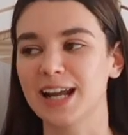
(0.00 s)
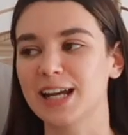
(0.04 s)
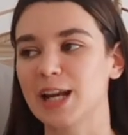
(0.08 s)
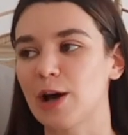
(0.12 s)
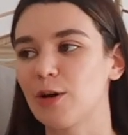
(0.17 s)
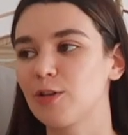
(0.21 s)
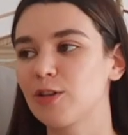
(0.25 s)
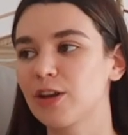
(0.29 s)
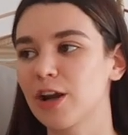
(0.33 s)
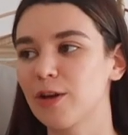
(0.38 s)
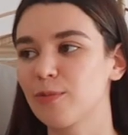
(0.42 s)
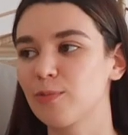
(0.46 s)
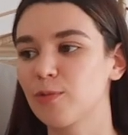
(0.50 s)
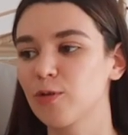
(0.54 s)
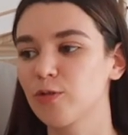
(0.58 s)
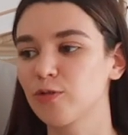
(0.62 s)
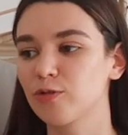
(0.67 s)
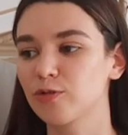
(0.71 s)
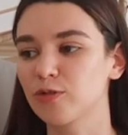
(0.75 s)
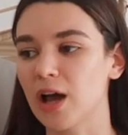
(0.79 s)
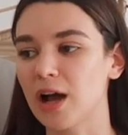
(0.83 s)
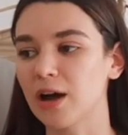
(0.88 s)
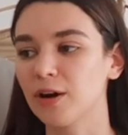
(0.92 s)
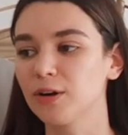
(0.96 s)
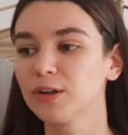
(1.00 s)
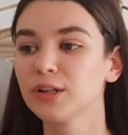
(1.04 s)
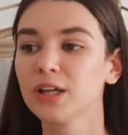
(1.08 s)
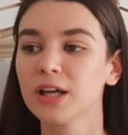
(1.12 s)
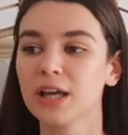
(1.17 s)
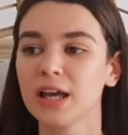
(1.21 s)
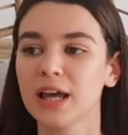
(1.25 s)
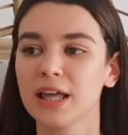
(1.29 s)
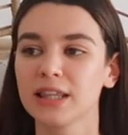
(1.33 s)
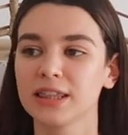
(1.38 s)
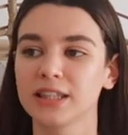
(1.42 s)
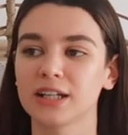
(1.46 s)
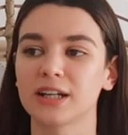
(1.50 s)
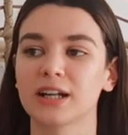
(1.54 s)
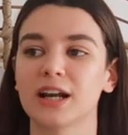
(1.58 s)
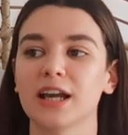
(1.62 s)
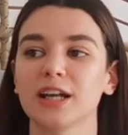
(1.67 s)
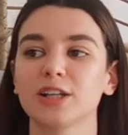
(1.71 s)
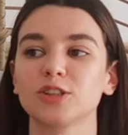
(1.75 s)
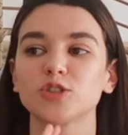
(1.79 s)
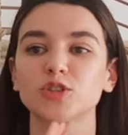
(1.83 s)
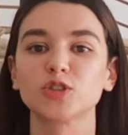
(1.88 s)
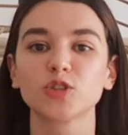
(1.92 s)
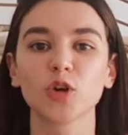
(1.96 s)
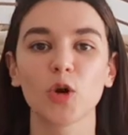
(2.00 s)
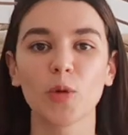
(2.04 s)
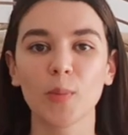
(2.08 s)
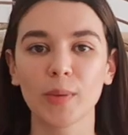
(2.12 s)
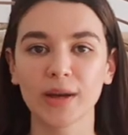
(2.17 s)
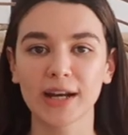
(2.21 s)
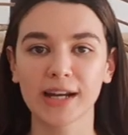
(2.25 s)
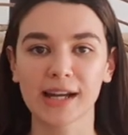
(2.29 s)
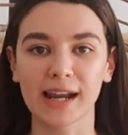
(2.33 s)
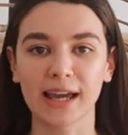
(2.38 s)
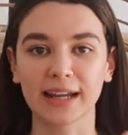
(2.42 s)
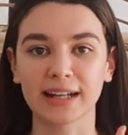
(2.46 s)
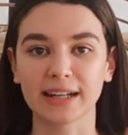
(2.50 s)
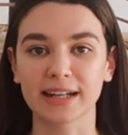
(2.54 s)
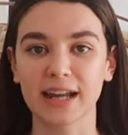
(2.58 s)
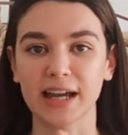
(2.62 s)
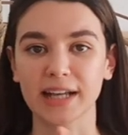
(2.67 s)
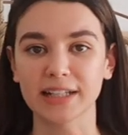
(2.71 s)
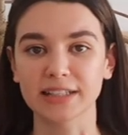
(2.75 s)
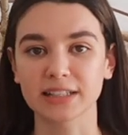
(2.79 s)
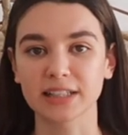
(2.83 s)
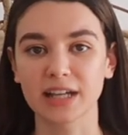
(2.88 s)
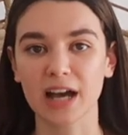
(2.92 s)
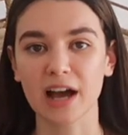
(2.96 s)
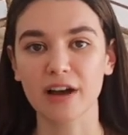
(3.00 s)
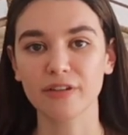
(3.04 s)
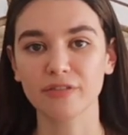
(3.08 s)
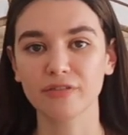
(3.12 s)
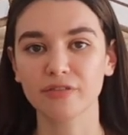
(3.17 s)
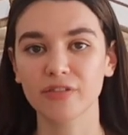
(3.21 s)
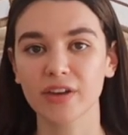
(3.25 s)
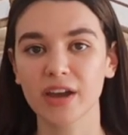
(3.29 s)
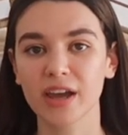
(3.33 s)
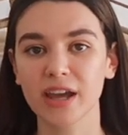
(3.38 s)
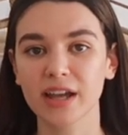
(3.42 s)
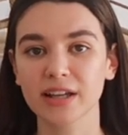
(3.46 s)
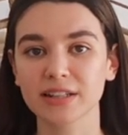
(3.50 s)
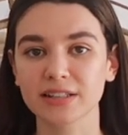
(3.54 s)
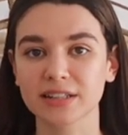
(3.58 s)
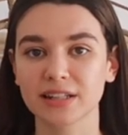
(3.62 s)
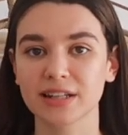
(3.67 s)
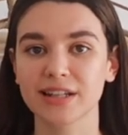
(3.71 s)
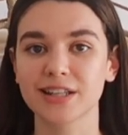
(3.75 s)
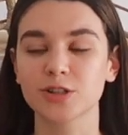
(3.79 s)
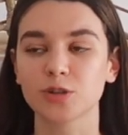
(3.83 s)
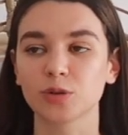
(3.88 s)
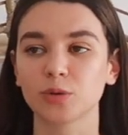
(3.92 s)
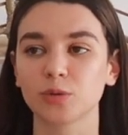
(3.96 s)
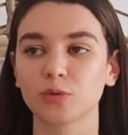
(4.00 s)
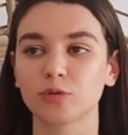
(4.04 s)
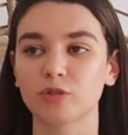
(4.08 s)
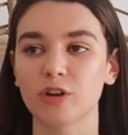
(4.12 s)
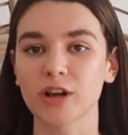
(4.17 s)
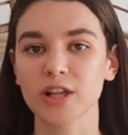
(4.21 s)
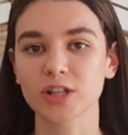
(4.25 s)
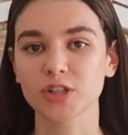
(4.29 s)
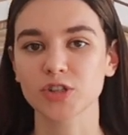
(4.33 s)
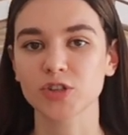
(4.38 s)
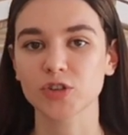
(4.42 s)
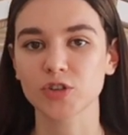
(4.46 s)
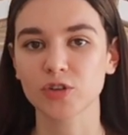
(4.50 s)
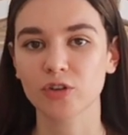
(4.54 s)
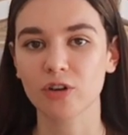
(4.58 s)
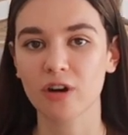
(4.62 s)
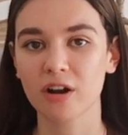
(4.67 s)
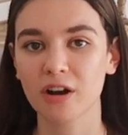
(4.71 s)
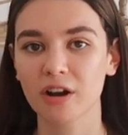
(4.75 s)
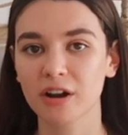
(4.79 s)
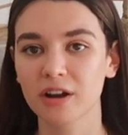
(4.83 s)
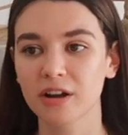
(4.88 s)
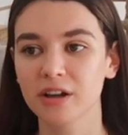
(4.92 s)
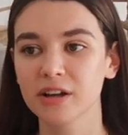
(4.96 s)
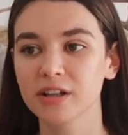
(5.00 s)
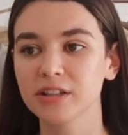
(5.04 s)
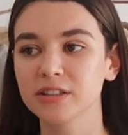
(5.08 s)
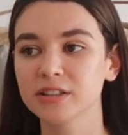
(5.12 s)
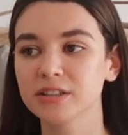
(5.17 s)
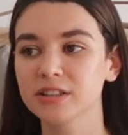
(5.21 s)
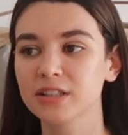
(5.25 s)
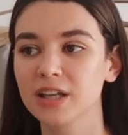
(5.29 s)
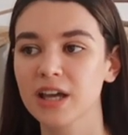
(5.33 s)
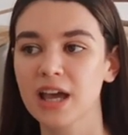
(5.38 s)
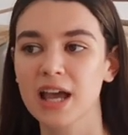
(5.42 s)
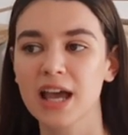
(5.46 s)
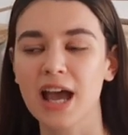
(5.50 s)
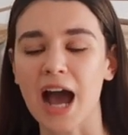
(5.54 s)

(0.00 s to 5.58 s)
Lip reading: now that I've moved out. There are like so many like nice cafes, little restaurants.